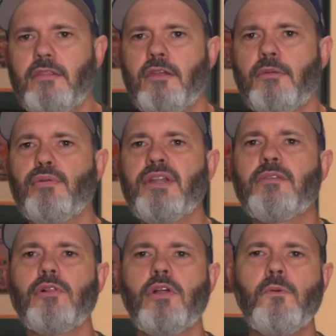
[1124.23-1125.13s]
they're
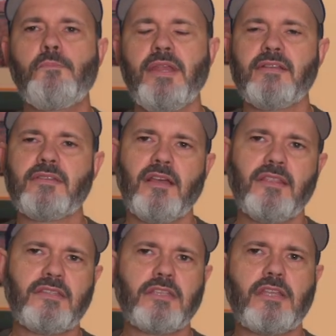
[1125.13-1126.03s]
breathable openings. Now
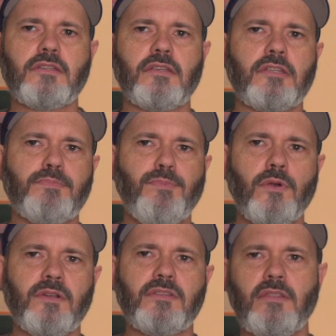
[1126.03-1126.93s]
this is because of
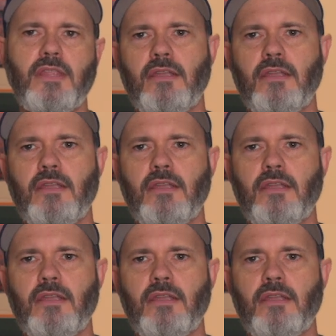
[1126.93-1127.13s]
sports.